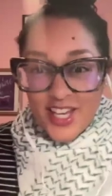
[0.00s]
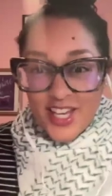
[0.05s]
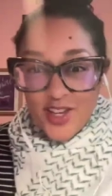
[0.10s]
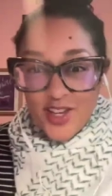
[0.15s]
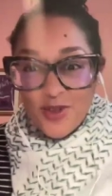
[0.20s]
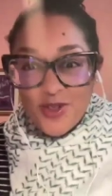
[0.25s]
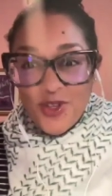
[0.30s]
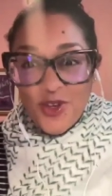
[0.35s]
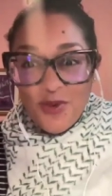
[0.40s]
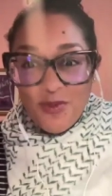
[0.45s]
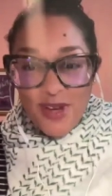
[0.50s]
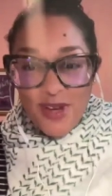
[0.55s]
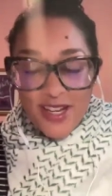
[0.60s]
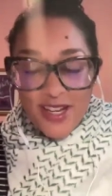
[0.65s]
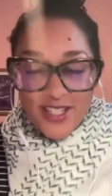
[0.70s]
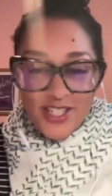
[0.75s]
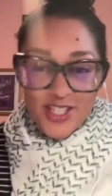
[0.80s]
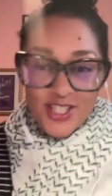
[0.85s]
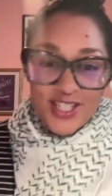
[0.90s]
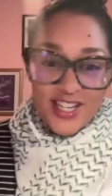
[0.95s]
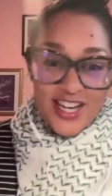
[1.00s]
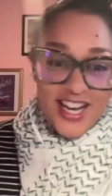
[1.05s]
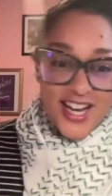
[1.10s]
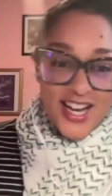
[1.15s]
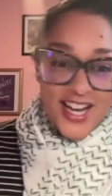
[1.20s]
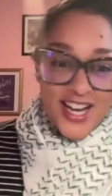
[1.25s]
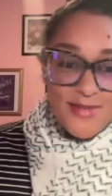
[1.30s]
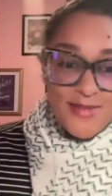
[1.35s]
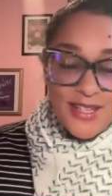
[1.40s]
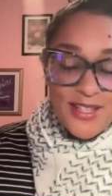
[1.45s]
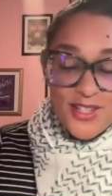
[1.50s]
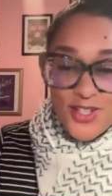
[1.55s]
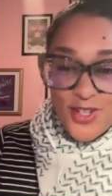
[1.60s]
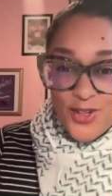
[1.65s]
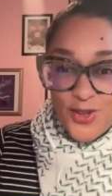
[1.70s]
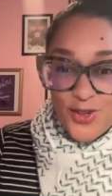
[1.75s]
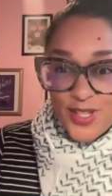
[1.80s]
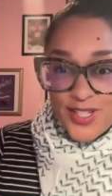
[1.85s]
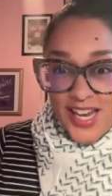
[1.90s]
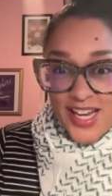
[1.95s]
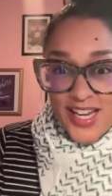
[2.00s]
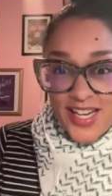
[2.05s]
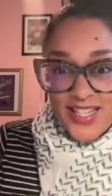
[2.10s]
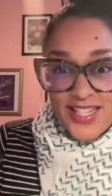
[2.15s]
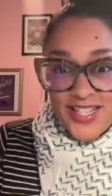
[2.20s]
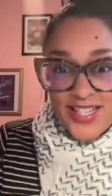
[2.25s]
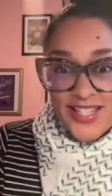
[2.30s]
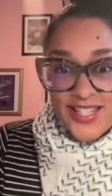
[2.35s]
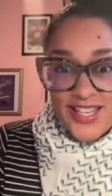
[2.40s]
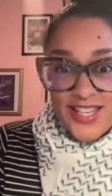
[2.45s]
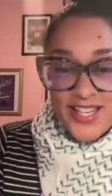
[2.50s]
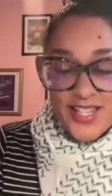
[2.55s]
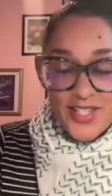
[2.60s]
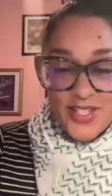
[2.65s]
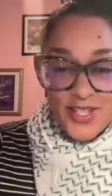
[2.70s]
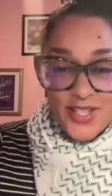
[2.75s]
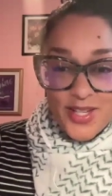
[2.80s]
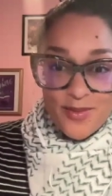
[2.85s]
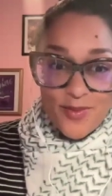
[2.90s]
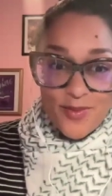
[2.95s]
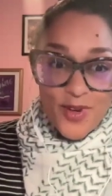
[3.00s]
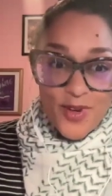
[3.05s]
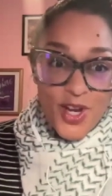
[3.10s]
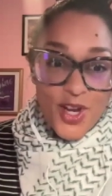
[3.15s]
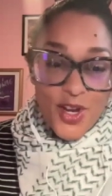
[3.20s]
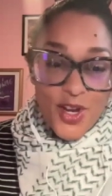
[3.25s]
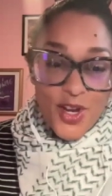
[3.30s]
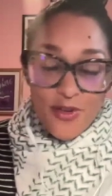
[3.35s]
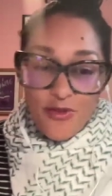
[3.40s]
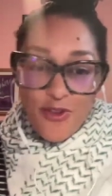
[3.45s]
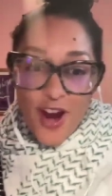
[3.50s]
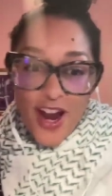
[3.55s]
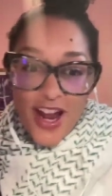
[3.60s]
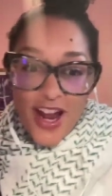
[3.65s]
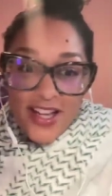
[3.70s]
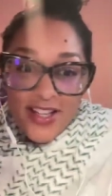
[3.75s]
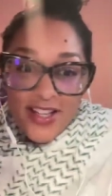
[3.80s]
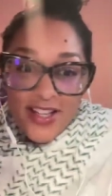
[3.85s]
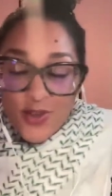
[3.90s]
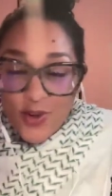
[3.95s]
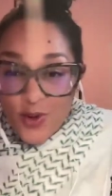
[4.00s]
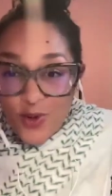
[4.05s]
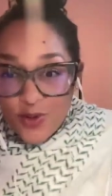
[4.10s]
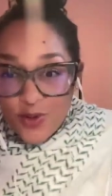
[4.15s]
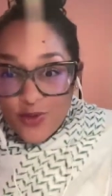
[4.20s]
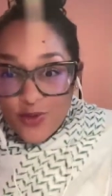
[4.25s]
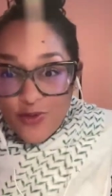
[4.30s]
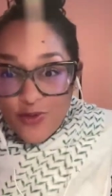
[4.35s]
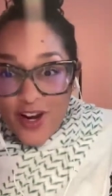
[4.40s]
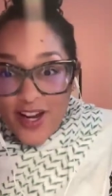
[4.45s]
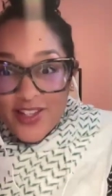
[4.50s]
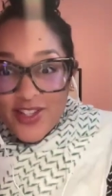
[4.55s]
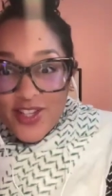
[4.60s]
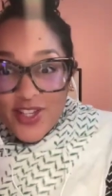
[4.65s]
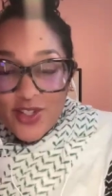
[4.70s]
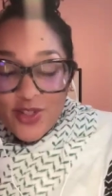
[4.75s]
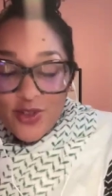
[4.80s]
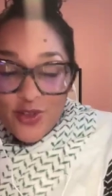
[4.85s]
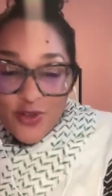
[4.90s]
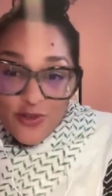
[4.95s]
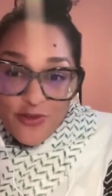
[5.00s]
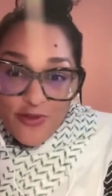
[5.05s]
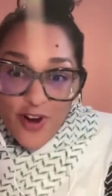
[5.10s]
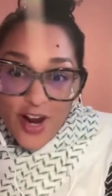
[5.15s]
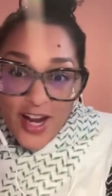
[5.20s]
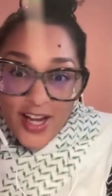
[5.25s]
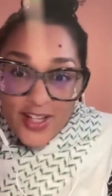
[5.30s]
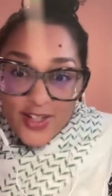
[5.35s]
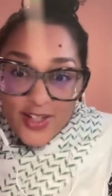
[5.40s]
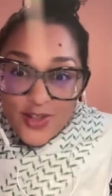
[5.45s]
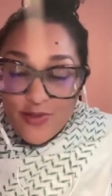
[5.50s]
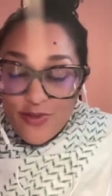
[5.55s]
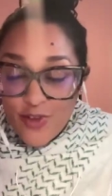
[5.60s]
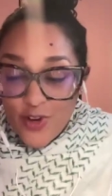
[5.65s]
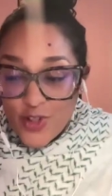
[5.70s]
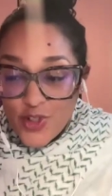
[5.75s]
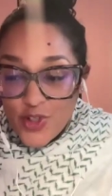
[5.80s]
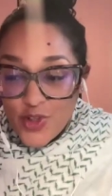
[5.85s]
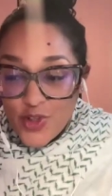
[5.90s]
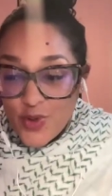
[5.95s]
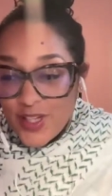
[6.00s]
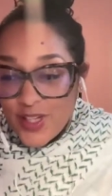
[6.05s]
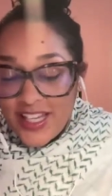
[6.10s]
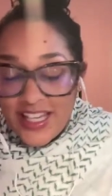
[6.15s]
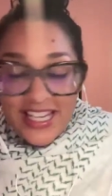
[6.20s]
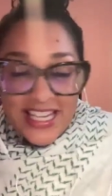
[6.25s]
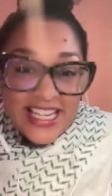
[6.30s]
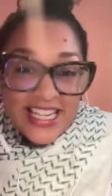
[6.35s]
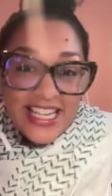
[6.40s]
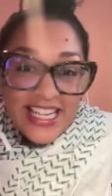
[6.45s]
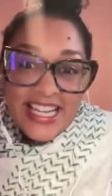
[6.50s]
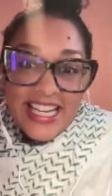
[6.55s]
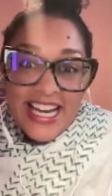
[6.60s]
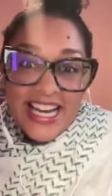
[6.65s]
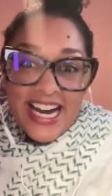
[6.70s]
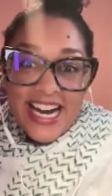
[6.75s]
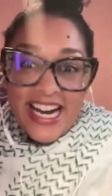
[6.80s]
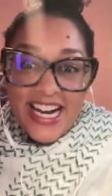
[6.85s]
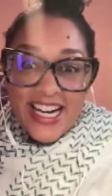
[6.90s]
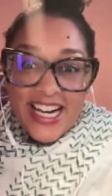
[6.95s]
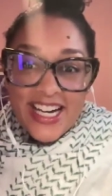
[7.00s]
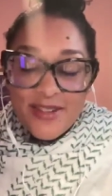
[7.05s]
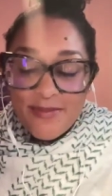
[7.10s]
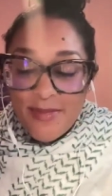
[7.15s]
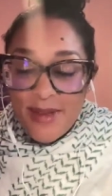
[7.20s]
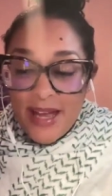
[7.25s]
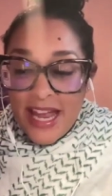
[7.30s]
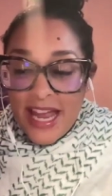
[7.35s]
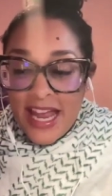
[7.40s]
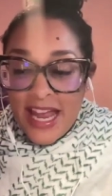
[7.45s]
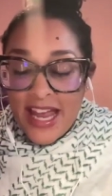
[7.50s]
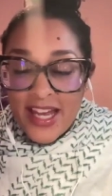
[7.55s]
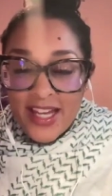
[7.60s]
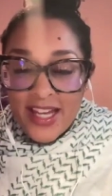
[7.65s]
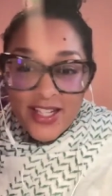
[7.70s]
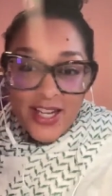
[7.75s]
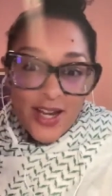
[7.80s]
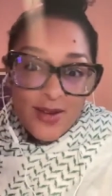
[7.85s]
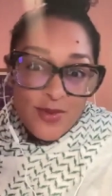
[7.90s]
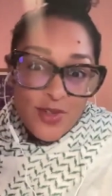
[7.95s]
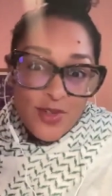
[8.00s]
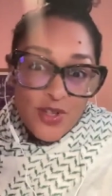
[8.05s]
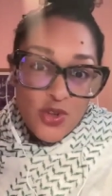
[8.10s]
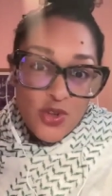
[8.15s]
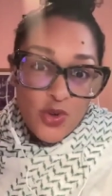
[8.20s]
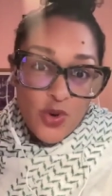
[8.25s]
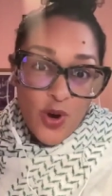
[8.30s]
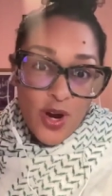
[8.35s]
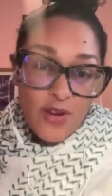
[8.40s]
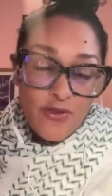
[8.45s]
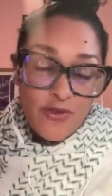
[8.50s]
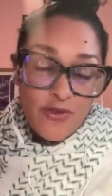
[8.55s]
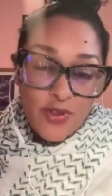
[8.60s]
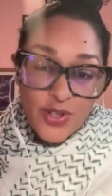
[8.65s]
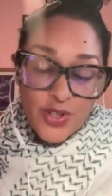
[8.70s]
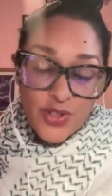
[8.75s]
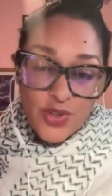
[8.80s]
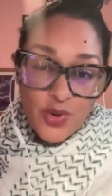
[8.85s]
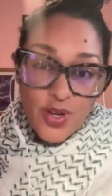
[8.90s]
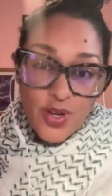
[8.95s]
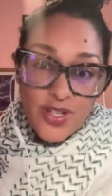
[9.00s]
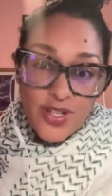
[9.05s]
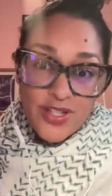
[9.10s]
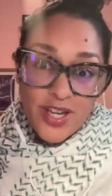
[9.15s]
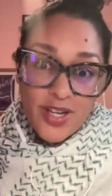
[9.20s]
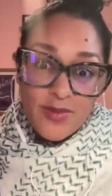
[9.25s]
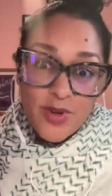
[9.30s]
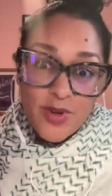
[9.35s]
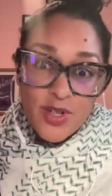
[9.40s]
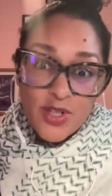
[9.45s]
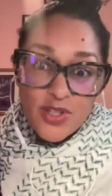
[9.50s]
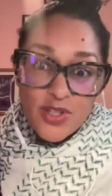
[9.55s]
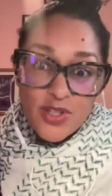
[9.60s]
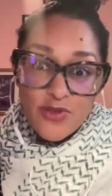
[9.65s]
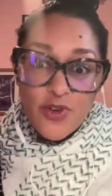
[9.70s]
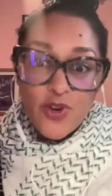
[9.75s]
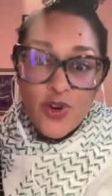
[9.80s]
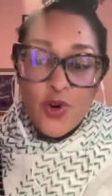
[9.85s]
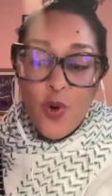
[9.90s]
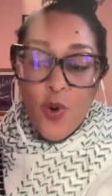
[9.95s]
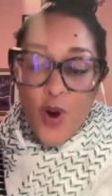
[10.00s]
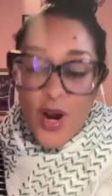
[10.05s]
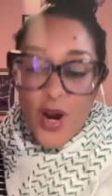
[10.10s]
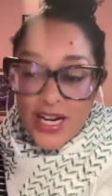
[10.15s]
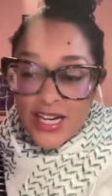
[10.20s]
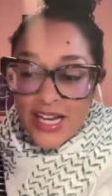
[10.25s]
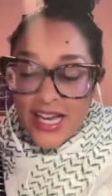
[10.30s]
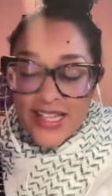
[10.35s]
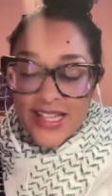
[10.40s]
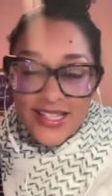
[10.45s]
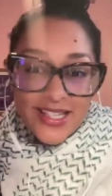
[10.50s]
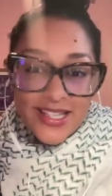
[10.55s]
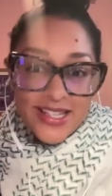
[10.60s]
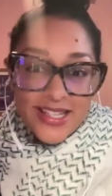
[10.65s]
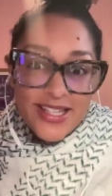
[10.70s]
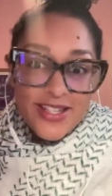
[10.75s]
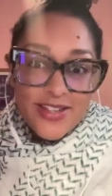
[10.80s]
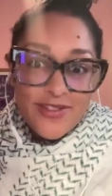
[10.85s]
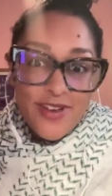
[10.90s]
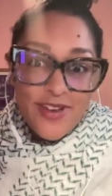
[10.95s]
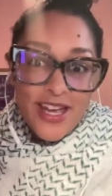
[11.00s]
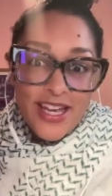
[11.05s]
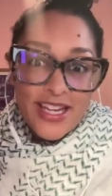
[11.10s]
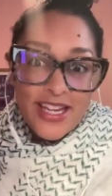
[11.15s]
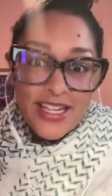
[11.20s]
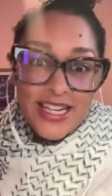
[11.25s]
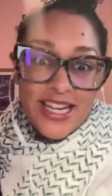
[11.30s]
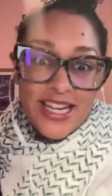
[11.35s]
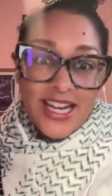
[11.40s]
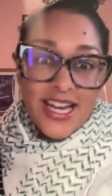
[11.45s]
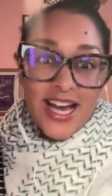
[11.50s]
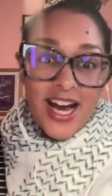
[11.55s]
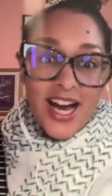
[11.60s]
Thank you so much. It's so excited to see some friends, old friends and new friends virtually. And I'm just so grateful to Story Sunbirds for organizing this event.